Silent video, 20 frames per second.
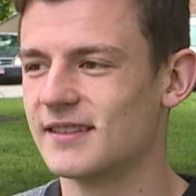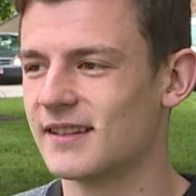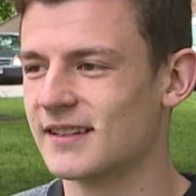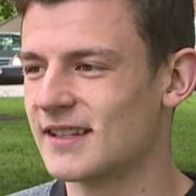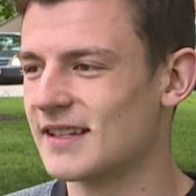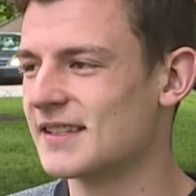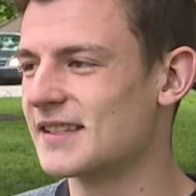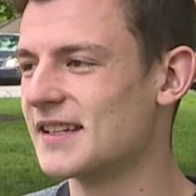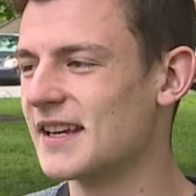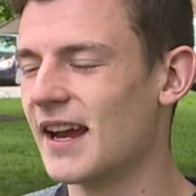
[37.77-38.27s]

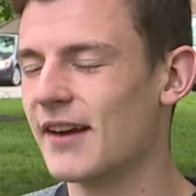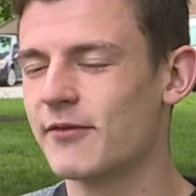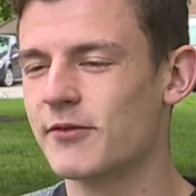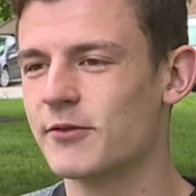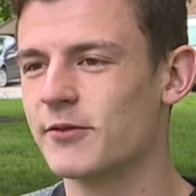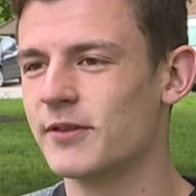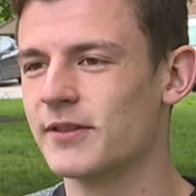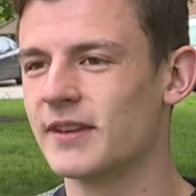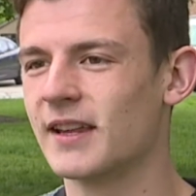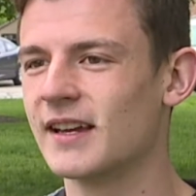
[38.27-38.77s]
like to see
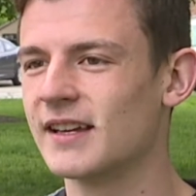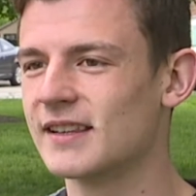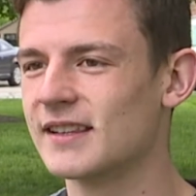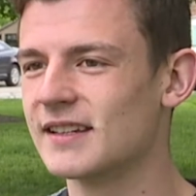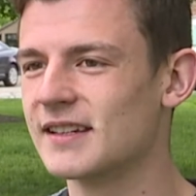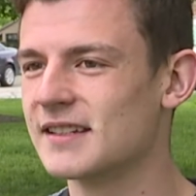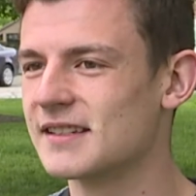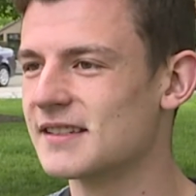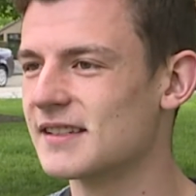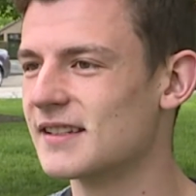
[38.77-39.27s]
everyone like
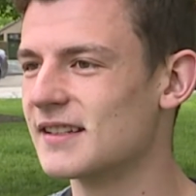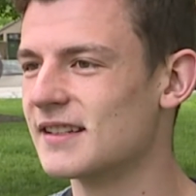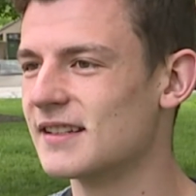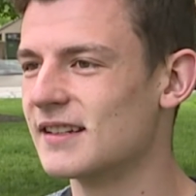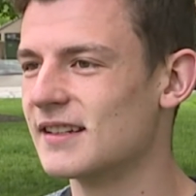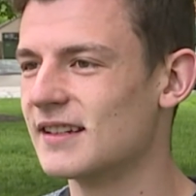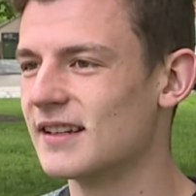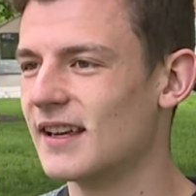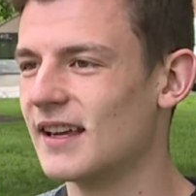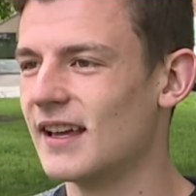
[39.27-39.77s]
this,
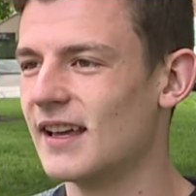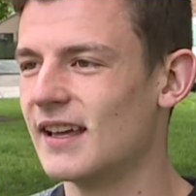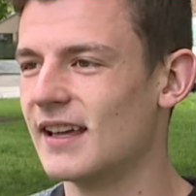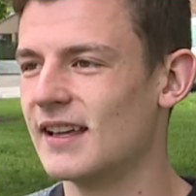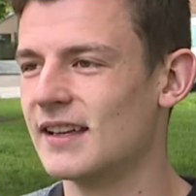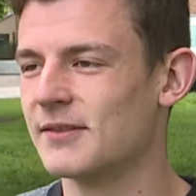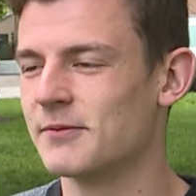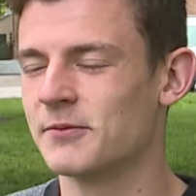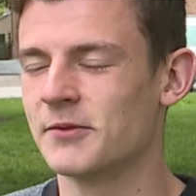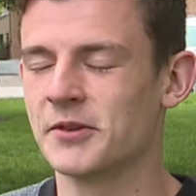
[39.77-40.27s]
and
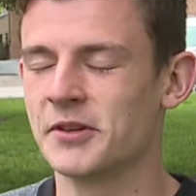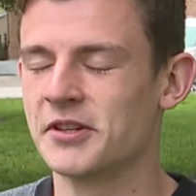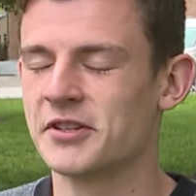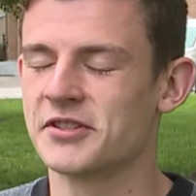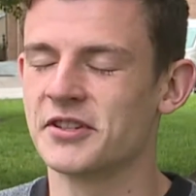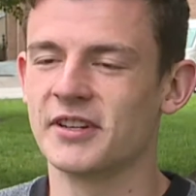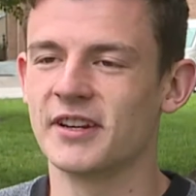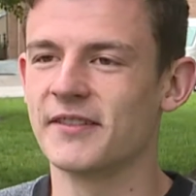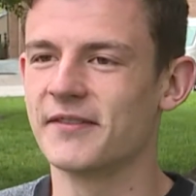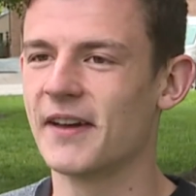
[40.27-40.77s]
it really
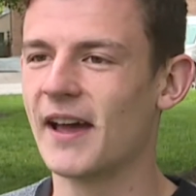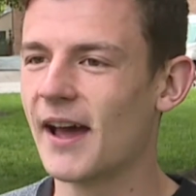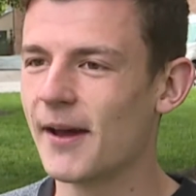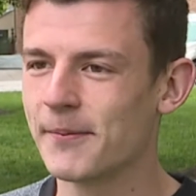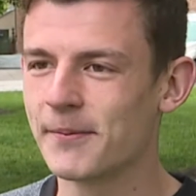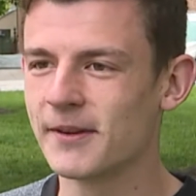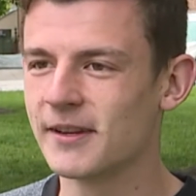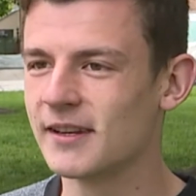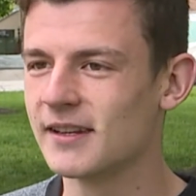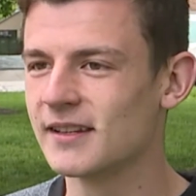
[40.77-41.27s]
shouldn't have
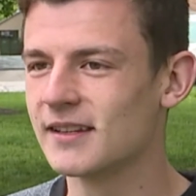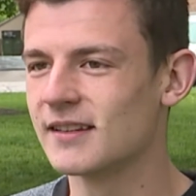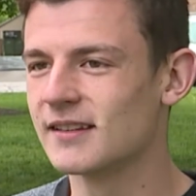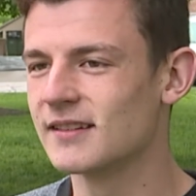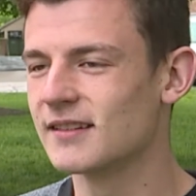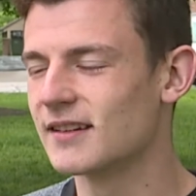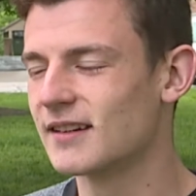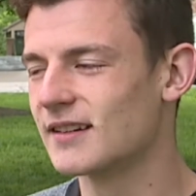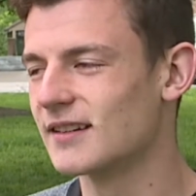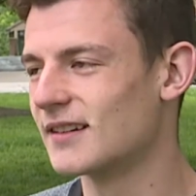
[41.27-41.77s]
happened,
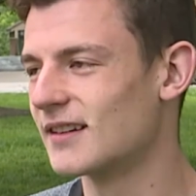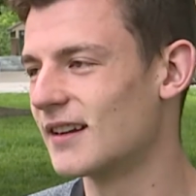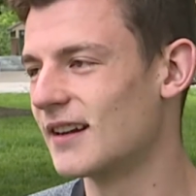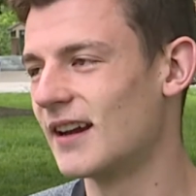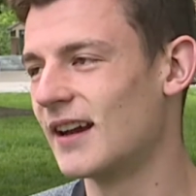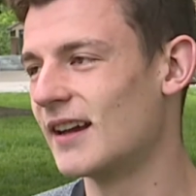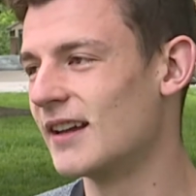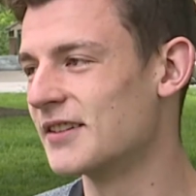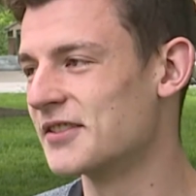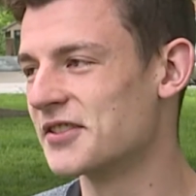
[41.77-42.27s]
and
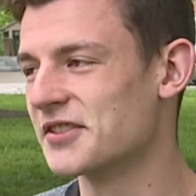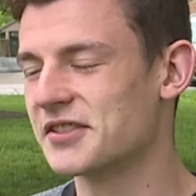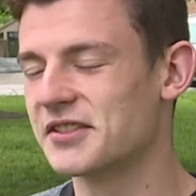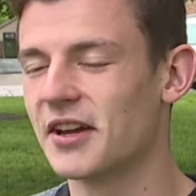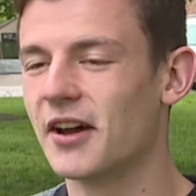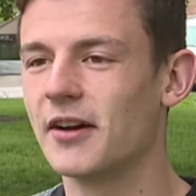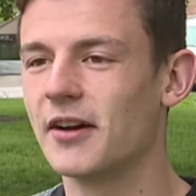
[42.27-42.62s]
it's just